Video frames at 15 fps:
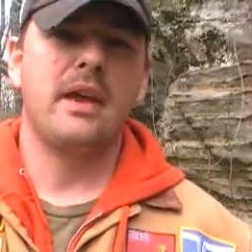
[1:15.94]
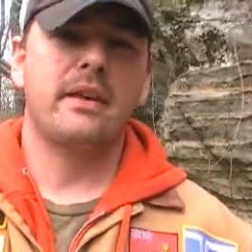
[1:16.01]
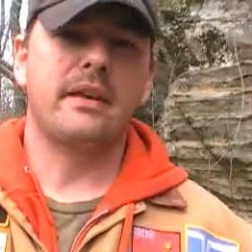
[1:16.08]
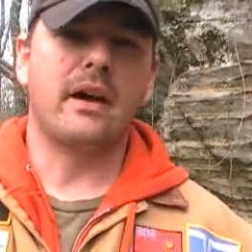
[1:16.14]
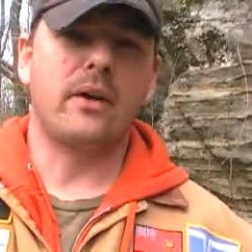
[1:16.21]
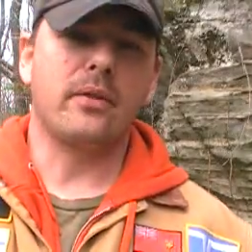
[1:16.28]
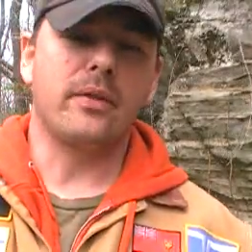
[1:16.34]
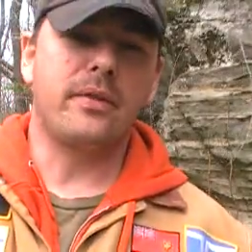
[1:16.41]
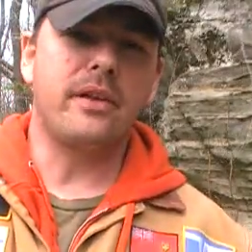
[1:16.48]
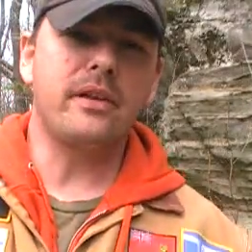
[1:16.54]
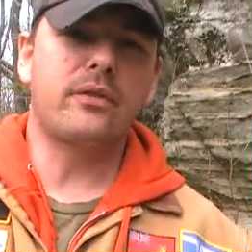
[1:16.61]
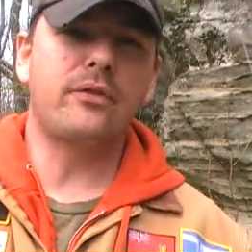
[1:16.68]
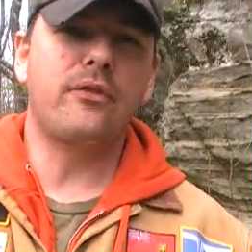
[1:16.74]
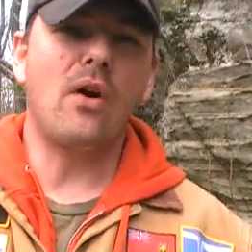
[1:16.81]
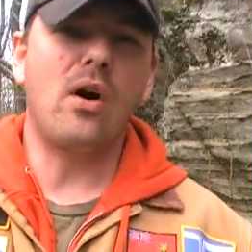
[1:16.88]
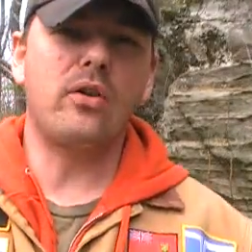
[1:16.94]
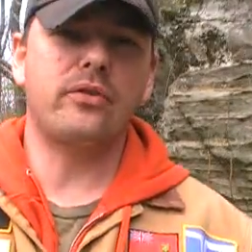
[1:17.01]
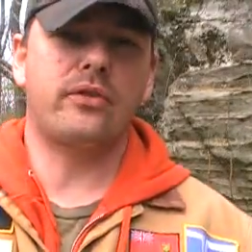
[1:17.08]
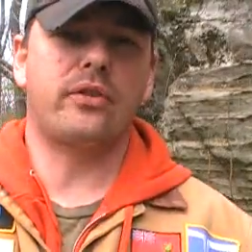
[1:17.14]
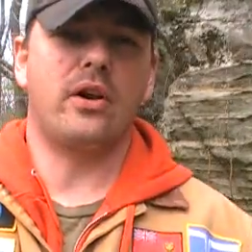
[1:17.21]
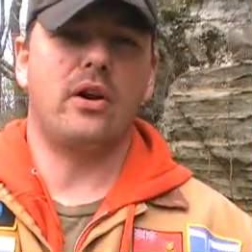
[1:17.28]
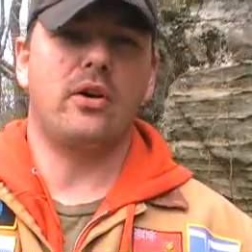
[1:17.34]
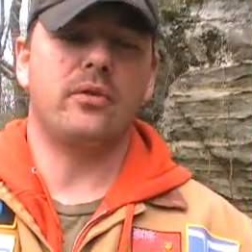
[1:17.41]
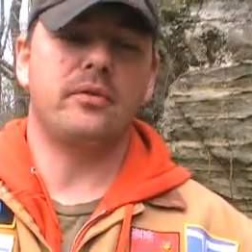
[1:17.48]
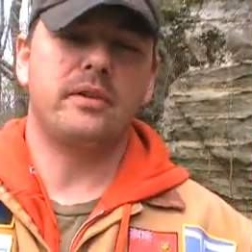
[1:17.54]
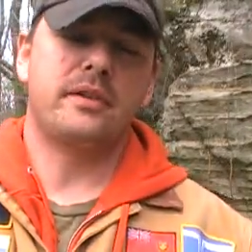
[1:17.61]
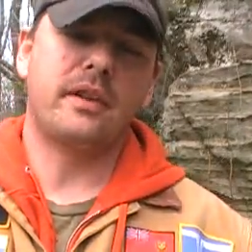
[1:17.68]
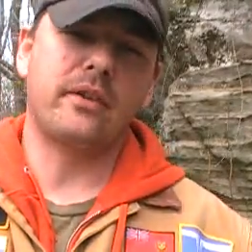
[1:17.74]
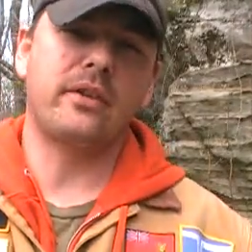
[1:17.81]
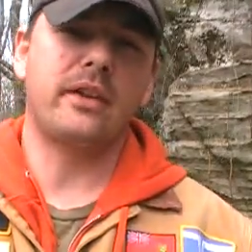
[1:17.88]
Now this fault zone
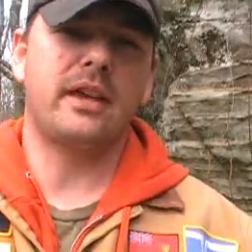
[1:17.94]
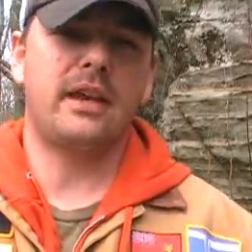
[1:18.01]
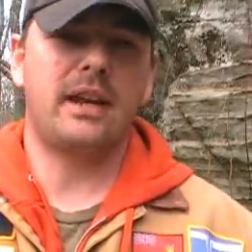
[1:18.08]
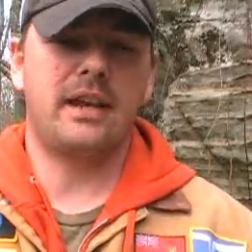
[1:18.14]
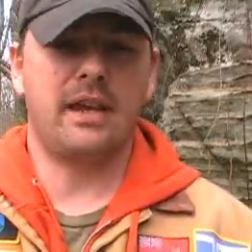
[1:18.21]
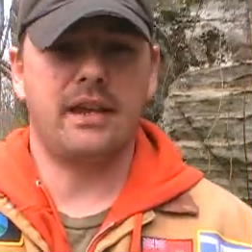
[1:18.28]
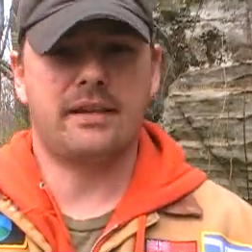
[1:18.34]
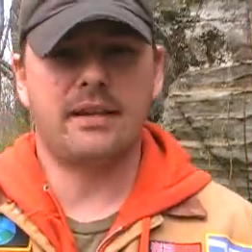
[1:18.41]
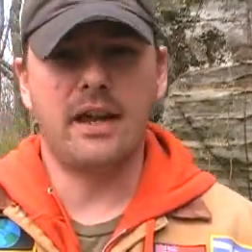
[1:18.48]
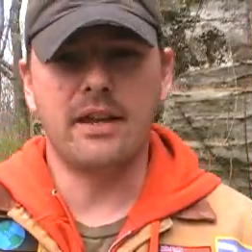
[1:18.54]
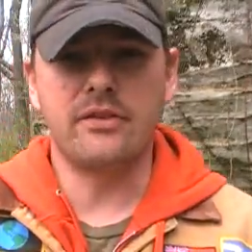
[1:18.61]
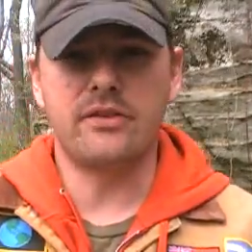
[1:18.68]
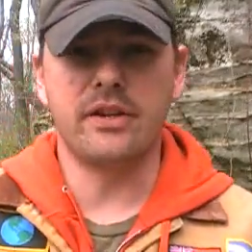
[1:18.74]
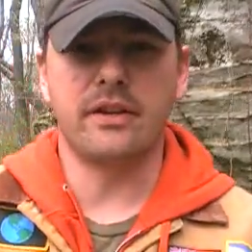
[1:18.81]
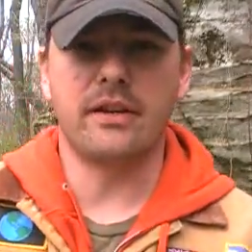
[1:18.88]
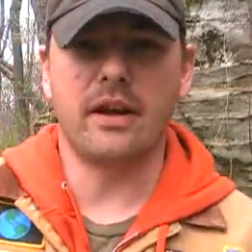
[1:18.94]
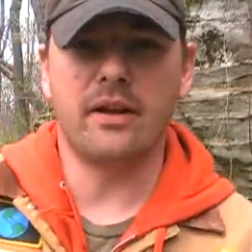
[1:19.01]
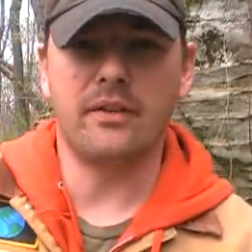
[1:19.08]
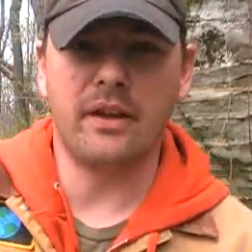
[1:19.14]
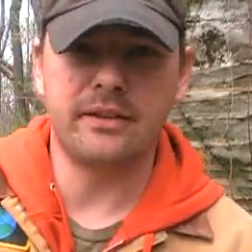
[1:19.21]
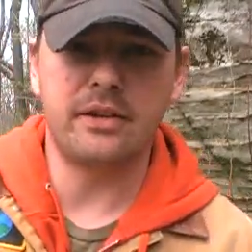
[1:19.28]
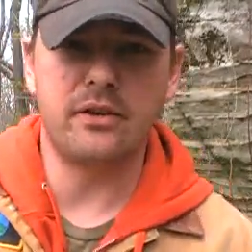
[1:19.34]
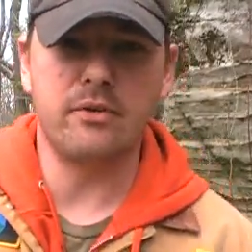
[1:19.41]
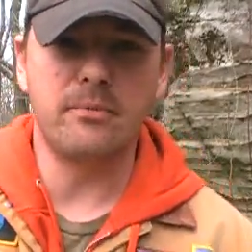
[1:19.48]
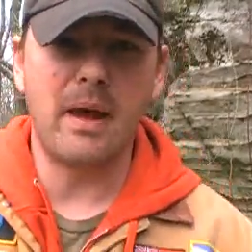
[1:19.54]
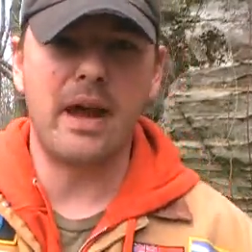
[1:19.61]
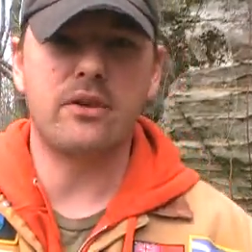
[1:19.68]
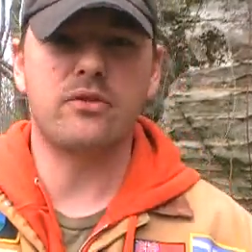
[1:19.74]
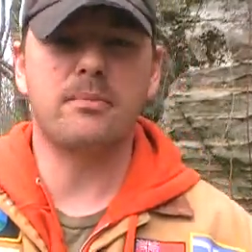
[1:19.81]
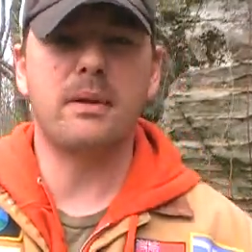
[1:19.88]
doesn't get any attention unlike the New
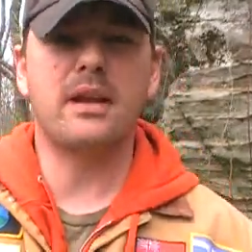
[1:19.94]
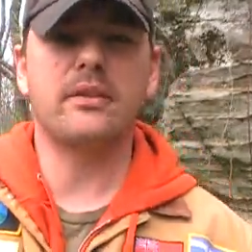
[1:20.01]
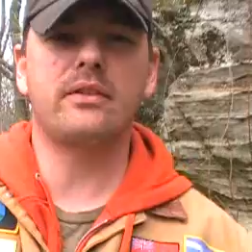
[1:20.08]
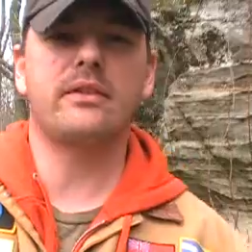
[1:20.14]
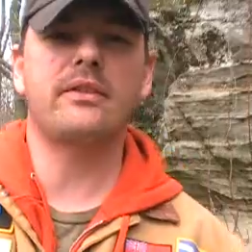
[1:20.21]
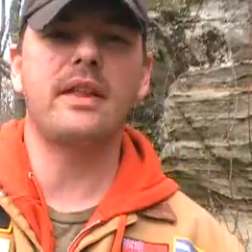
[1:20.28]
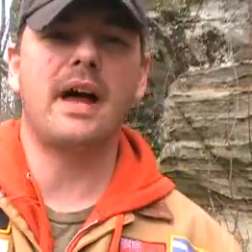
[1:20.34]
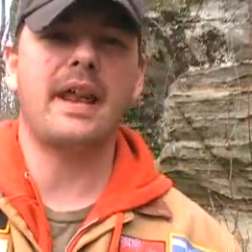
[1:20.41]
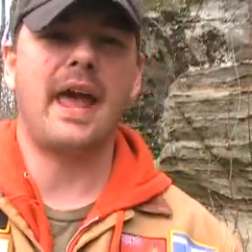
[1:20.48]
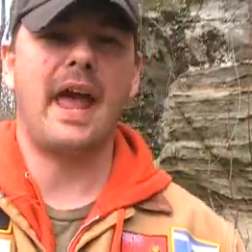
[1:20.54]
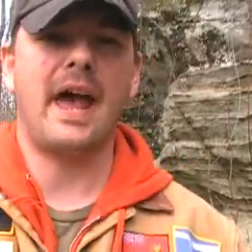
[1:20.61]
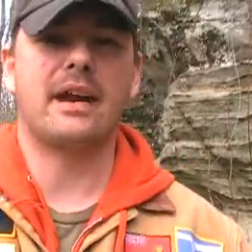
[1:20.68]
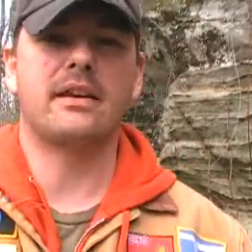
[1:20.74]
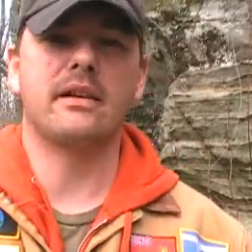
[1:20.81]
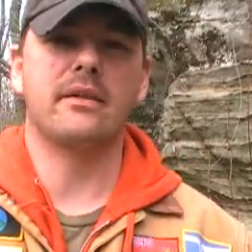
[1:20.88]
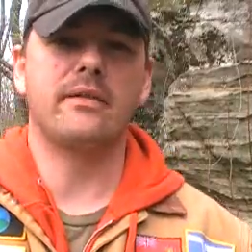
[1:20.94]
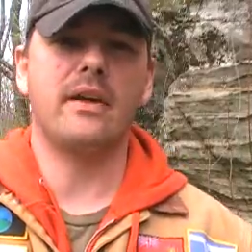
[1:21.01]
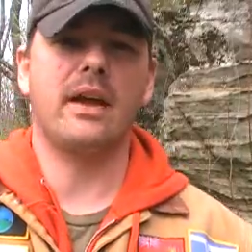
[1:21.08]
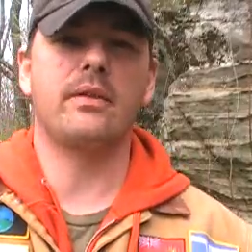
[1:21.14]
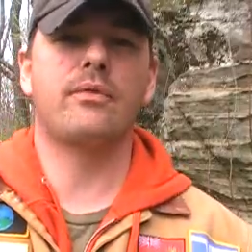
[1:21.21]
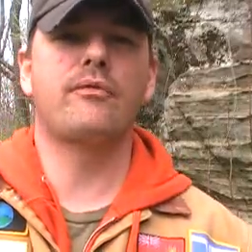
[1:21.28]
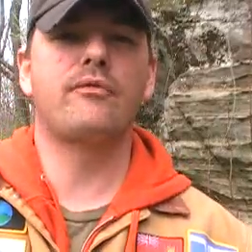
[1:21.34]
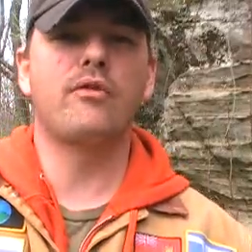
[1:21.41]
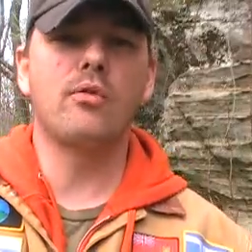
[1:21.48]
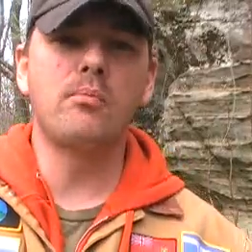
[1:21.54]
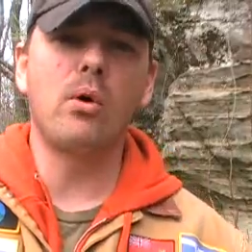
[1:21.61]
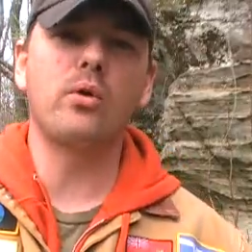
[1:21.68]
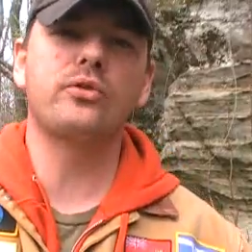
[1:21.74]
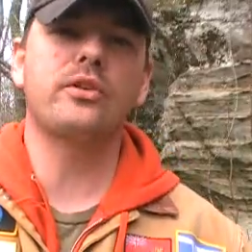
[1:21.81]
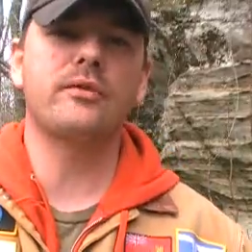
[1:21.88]
Madrid because it's not active and for
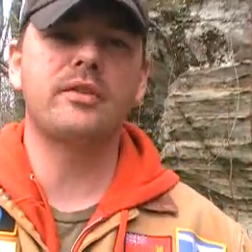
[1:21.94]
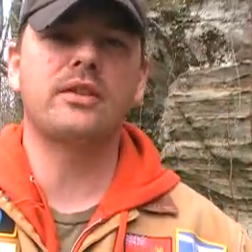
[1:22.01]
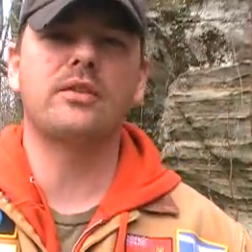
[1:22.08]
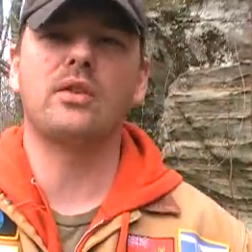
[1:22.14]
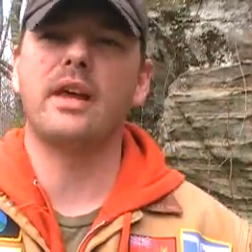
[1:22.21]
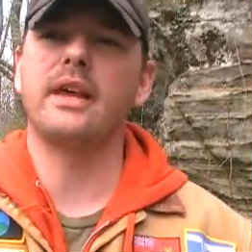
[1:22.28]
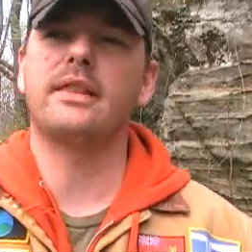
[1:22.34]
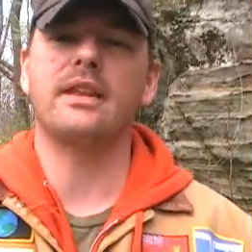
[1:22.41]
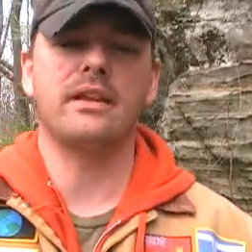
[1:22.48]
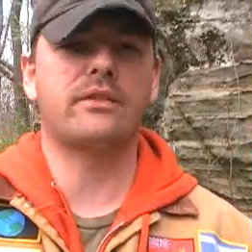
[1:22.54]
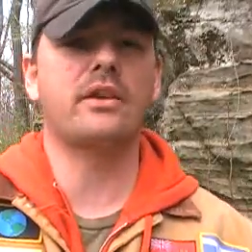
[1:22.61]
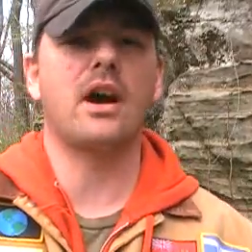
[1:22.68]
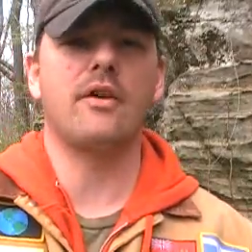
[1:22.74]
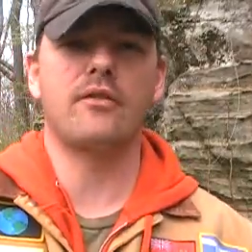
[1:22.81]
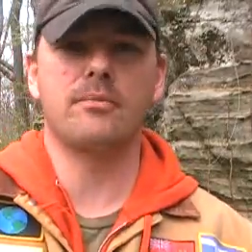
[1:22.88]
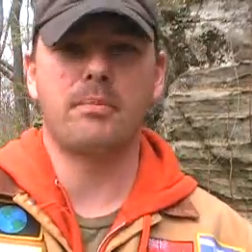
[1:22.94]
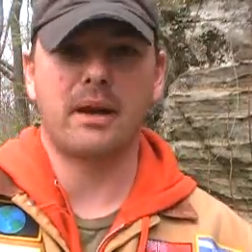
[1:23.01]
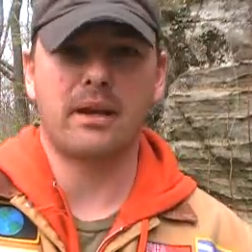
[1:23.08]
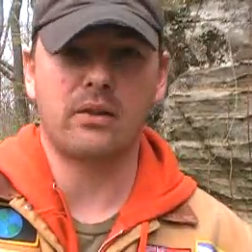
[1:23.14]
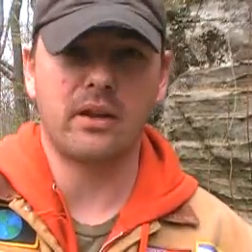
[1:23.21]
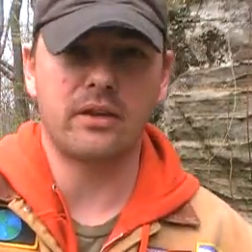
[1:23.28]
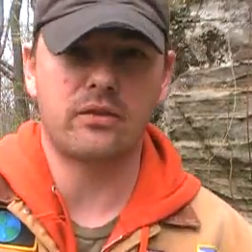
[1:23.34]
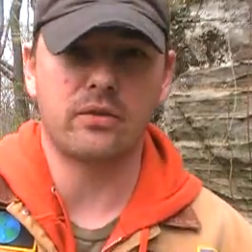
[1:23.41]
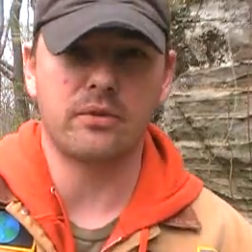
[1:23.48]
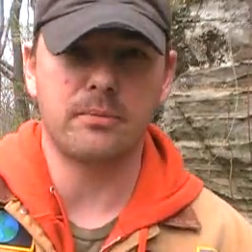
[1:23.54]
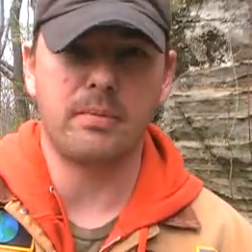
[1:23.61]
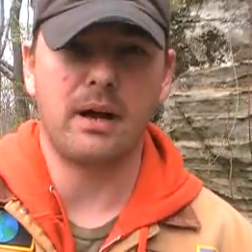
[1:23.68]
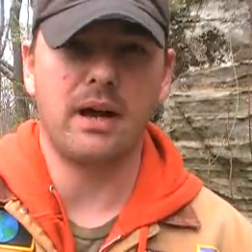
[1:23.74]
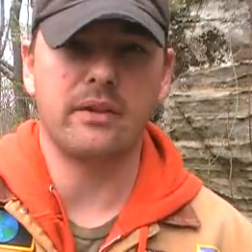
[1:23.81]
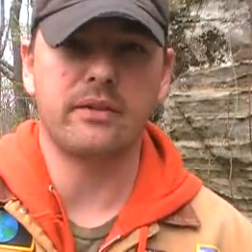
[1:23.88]
most of its length it's covered by glacial
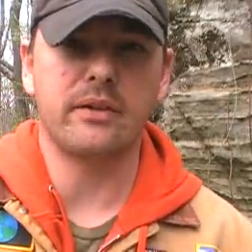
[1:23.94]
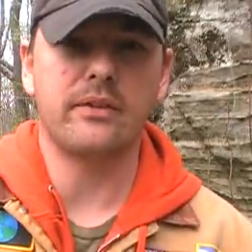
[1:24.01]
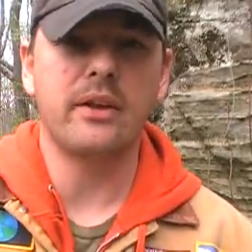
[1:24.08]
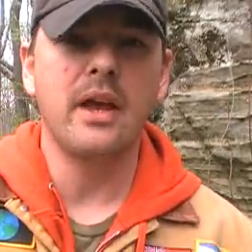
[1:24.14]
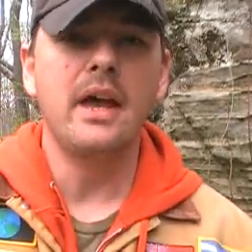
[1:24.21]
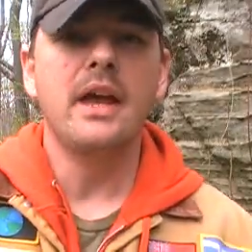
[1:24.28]
deposits.